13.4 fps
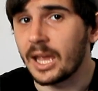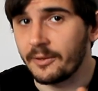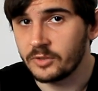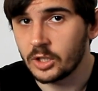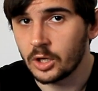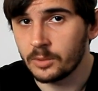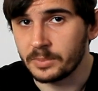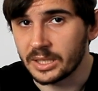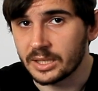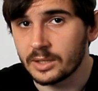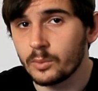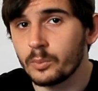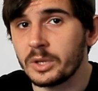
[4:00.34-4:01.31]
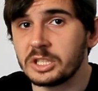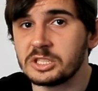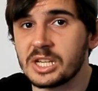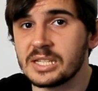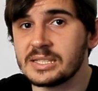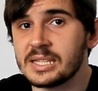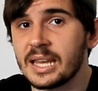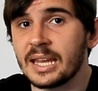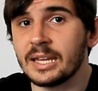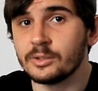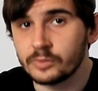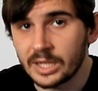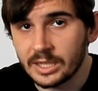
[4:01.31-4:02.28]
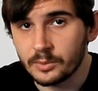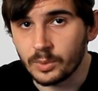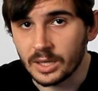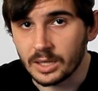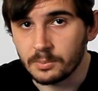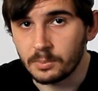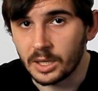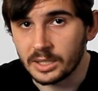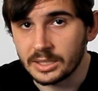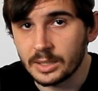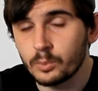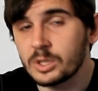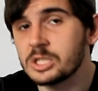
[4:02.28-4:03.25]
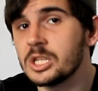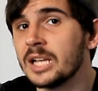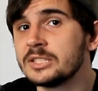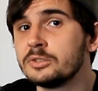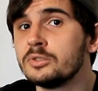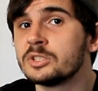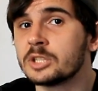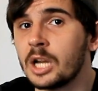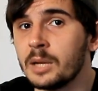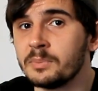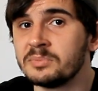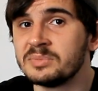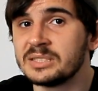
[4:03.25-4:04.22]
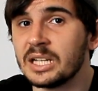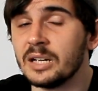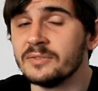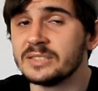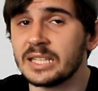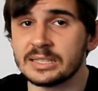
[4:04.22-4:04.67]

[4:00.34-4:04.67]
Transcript: have Jobbik, which is a right-wing party which likes to describe themselves